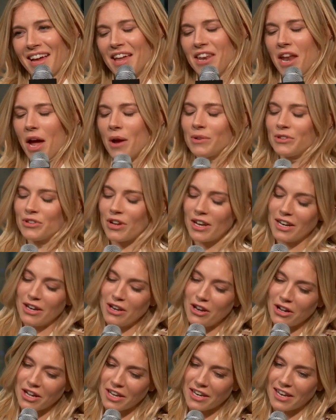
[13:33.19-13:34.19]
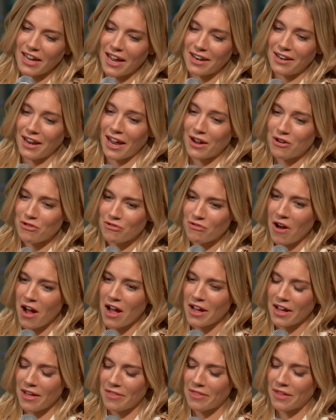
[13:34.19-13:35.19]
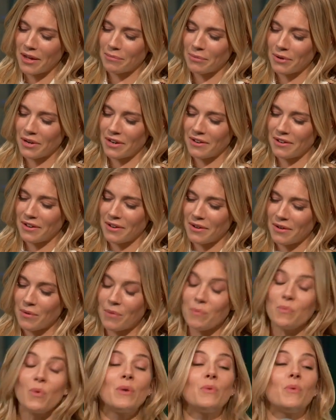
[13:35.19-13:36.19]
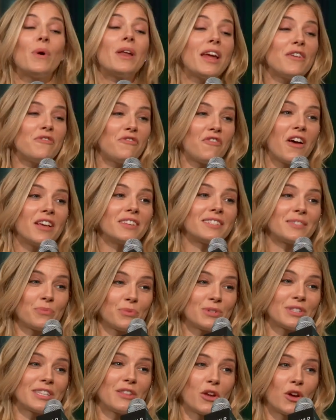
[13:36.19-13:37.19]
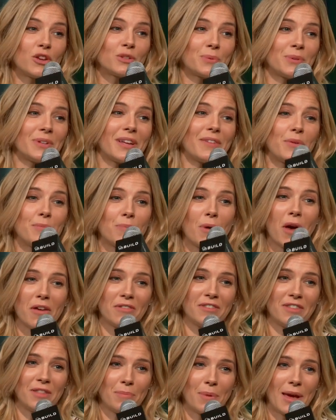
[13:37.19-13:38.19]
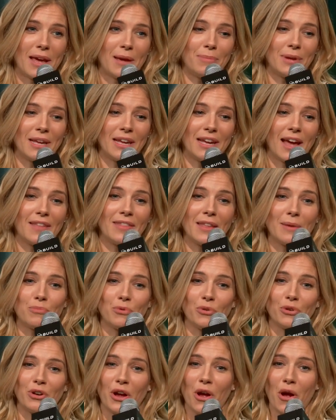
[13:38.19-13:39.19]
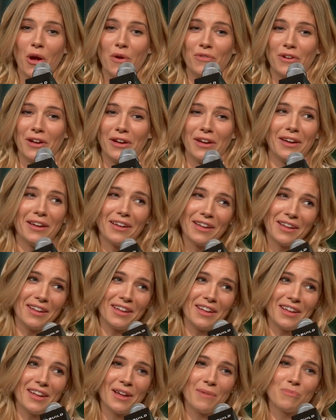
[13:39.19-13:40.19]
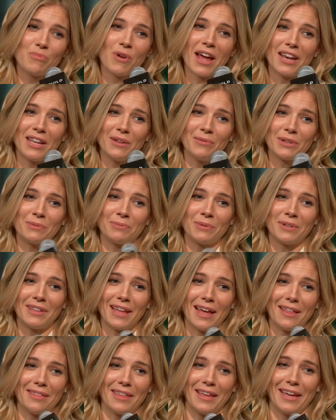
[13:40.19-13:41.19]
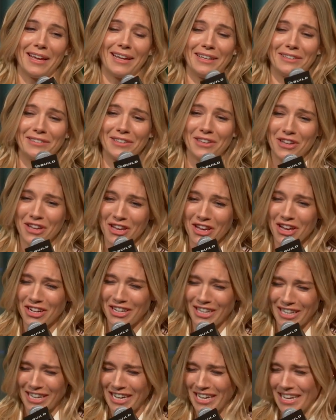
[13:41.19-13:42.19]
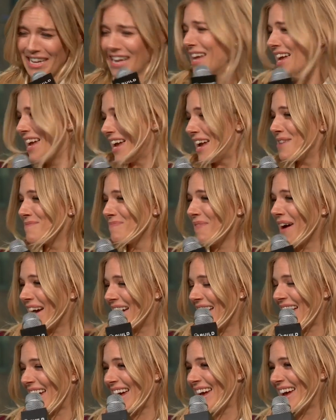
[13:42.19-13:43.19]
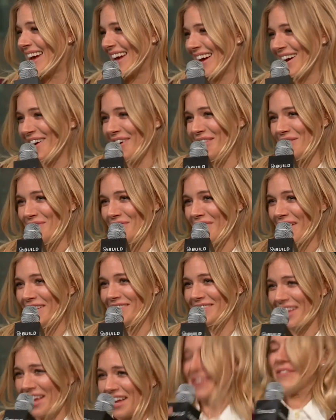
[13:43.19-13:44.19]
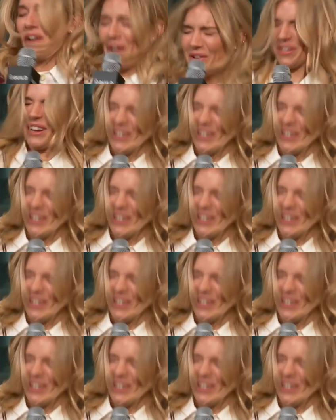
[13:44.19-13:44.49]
And I was trying to look at it and like cry, I think. But when I first was in the hospital giving birth to the baby, and they brought it over, Bradley whispered, "That thing is ugly," in my ear on the first take, and I